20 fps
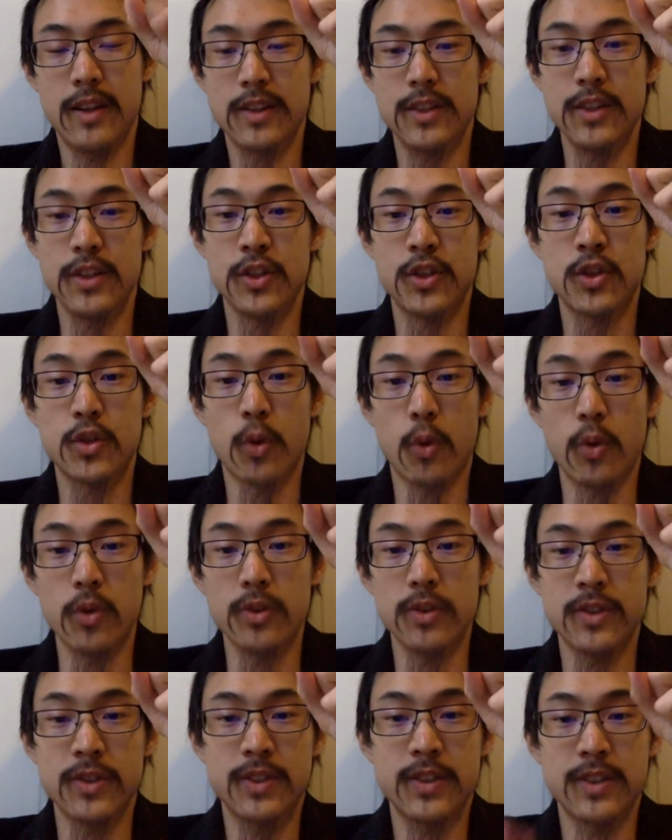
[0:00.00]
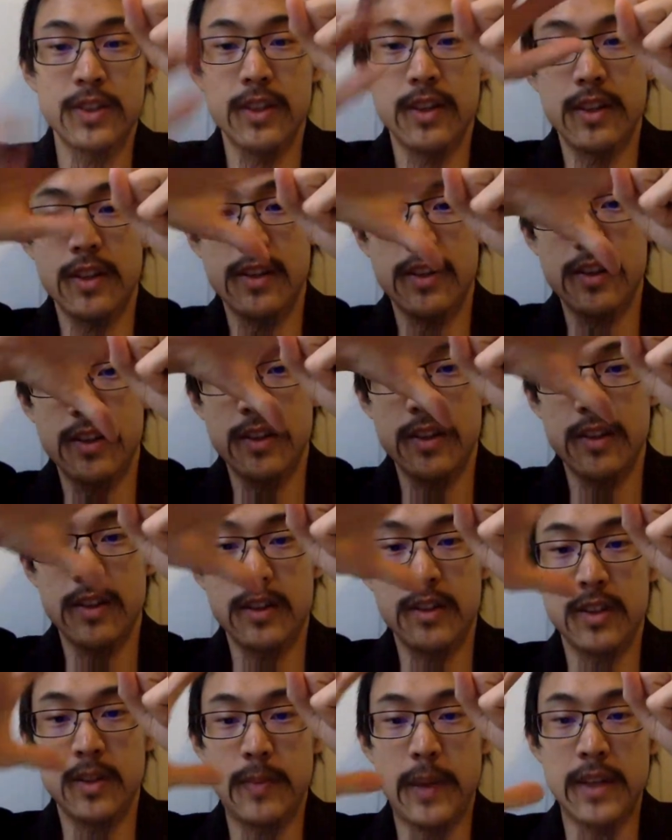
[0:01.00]
distorts
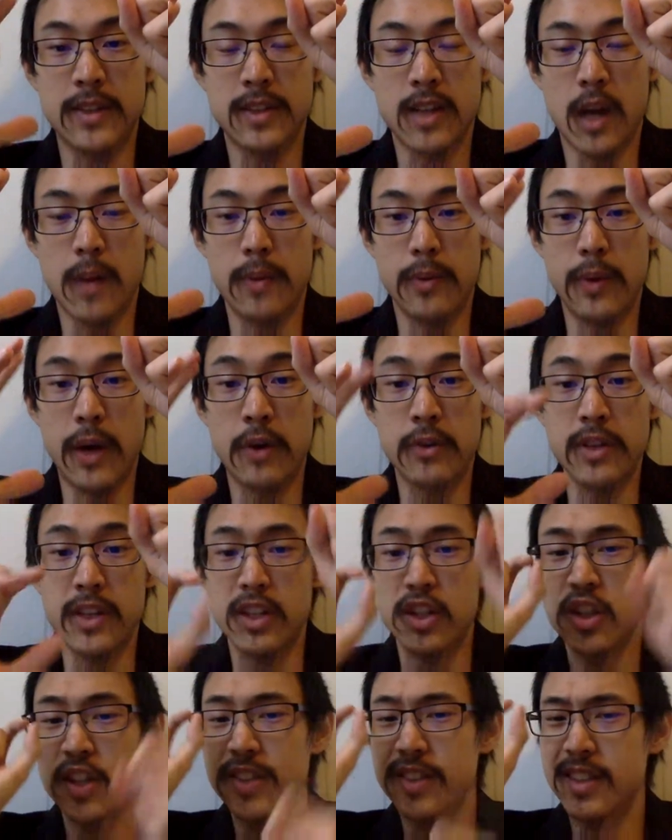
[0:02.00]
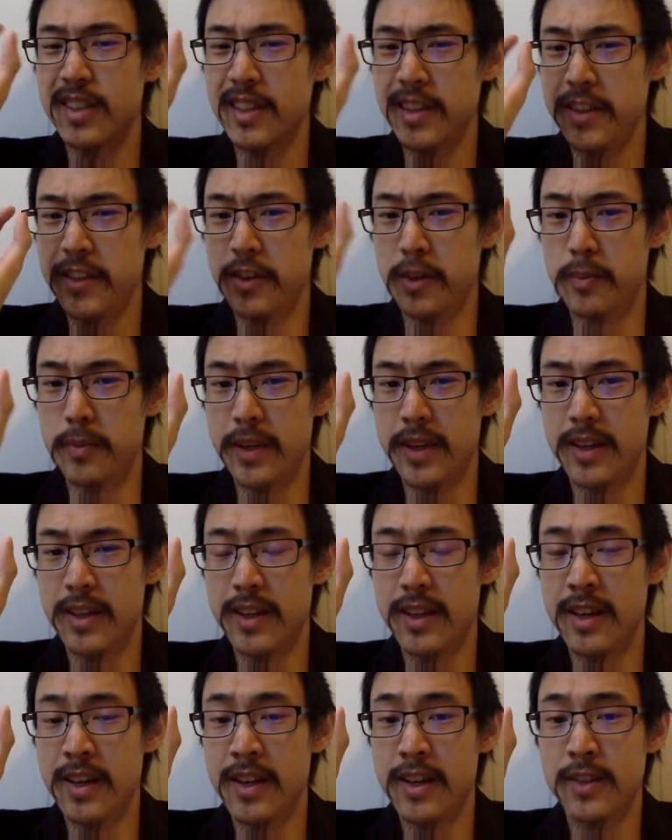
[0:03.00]
space-time around it just a little bit,
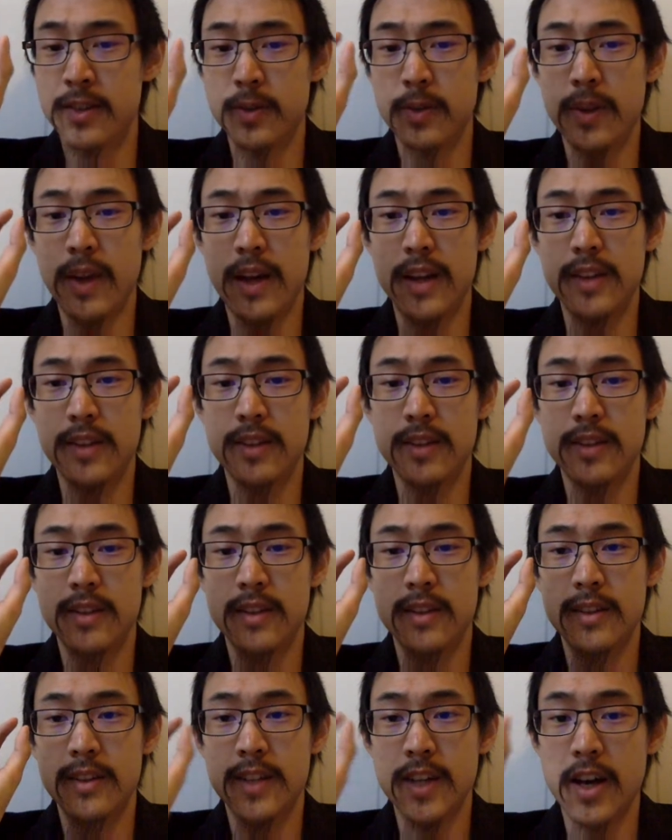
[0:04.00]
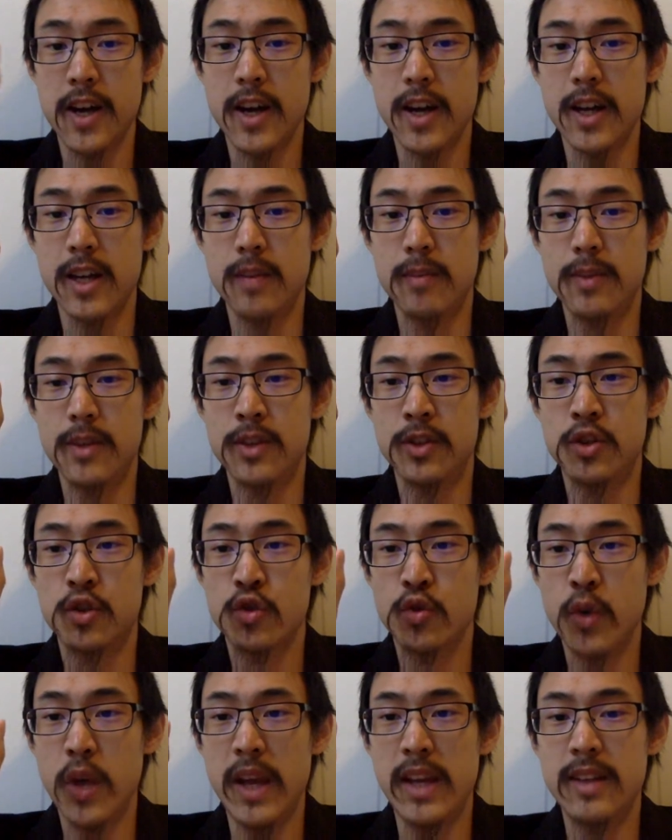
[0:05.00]
so that time is
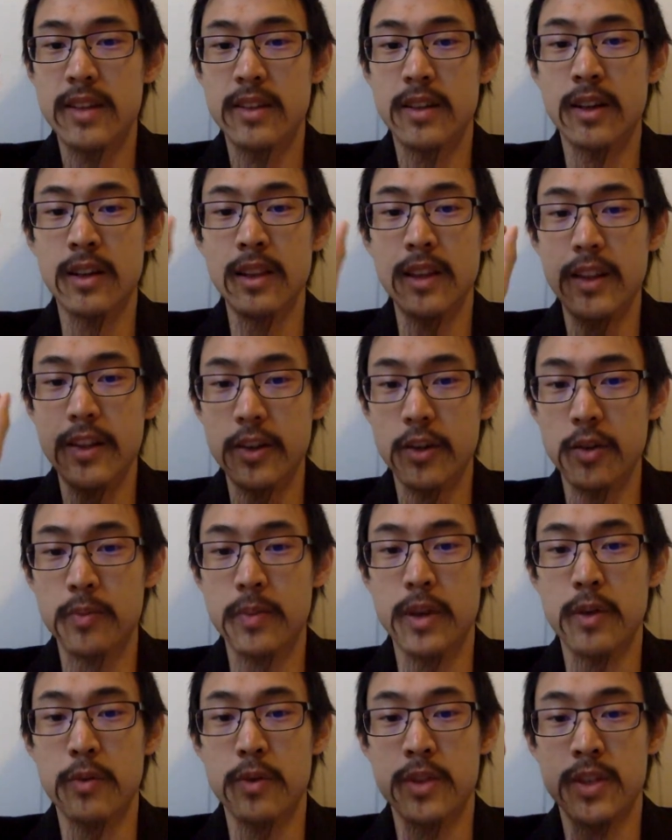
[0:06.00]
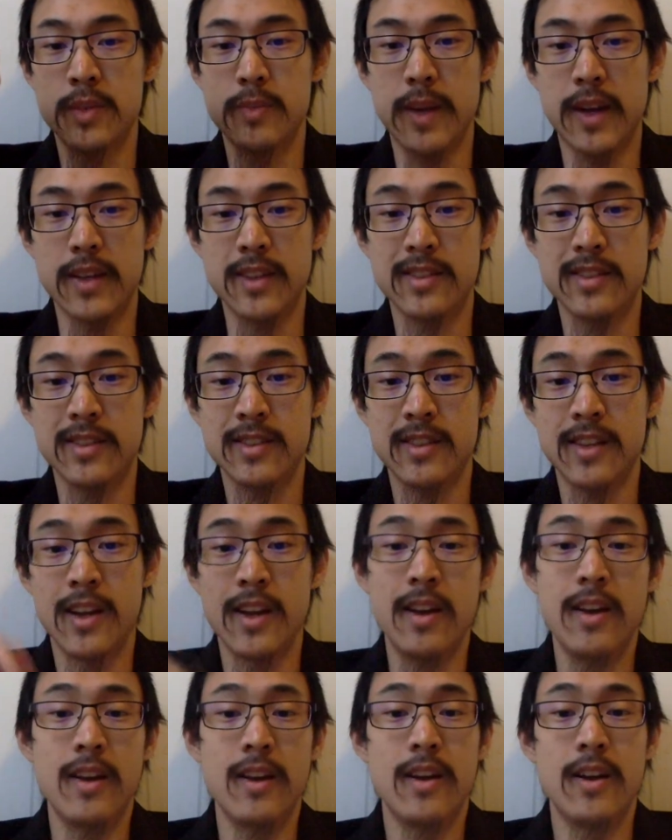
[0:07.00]
traded a little bit with space.
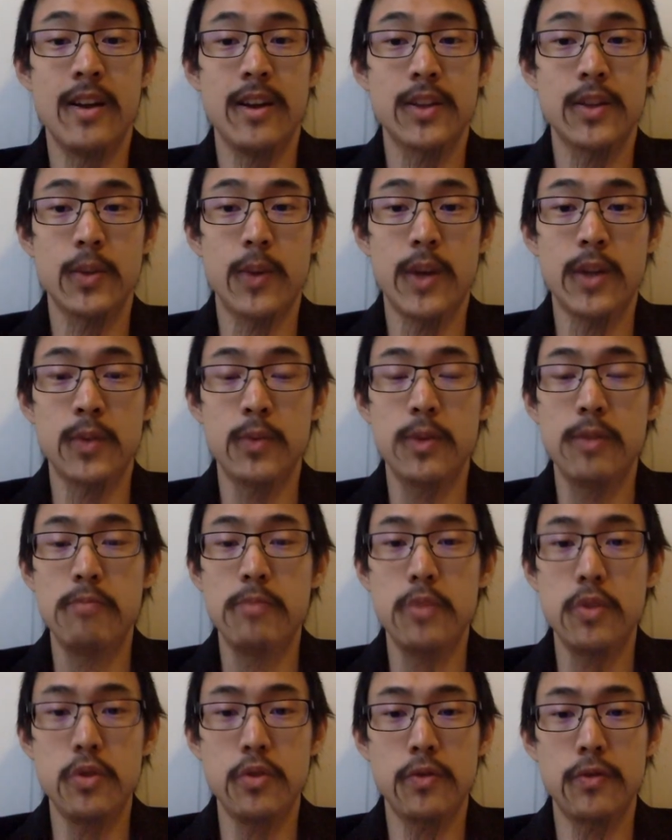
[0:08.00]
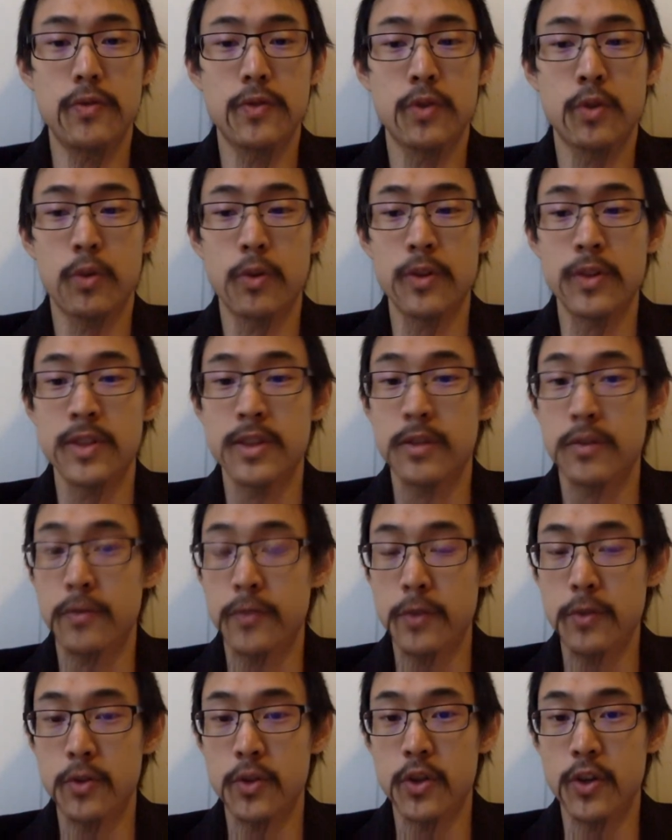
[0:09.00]
So as we move towards the
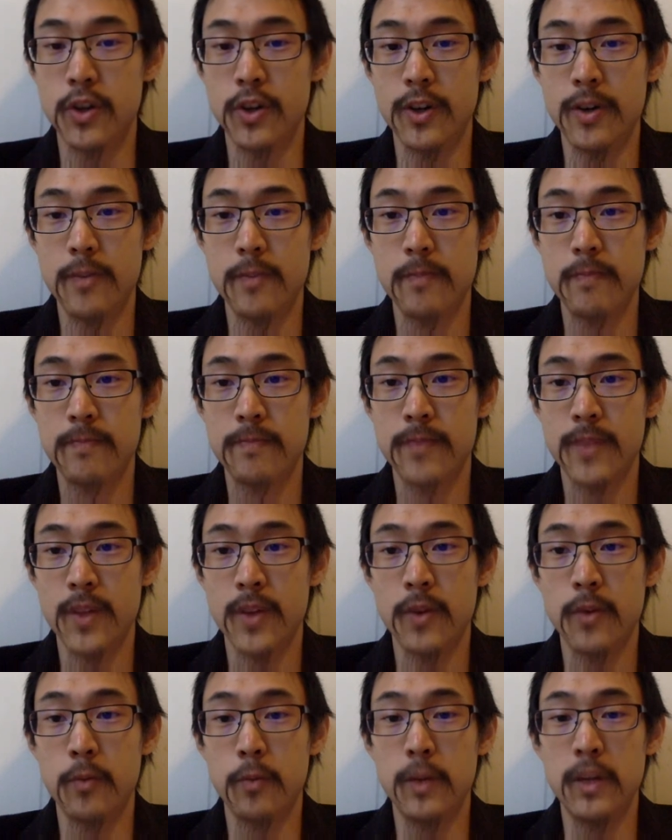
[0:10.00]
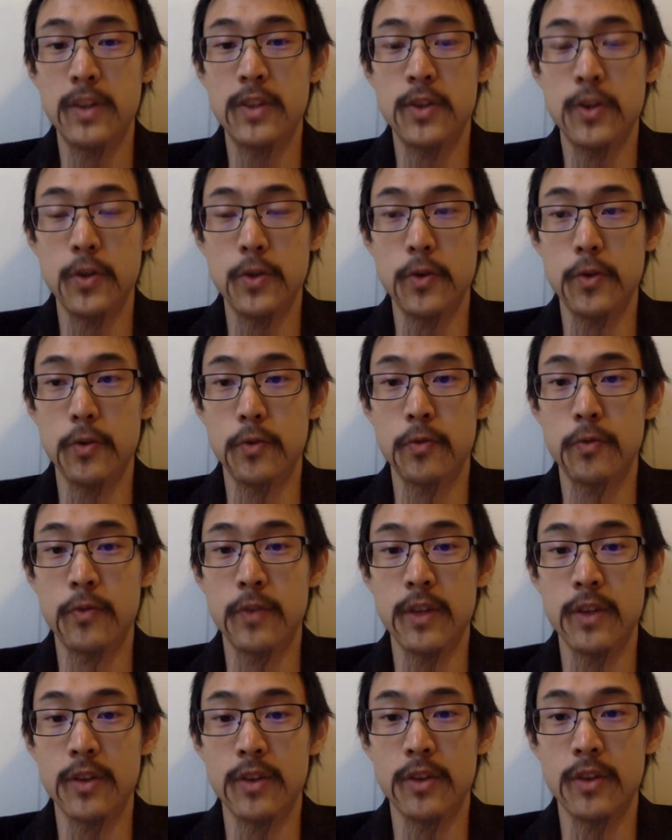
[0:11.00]
future, we too
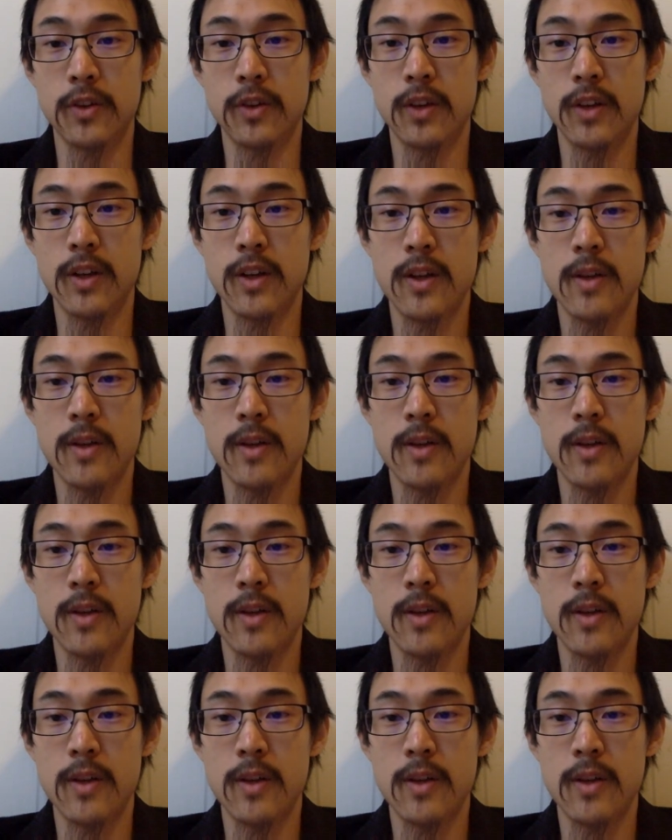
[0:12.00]
feel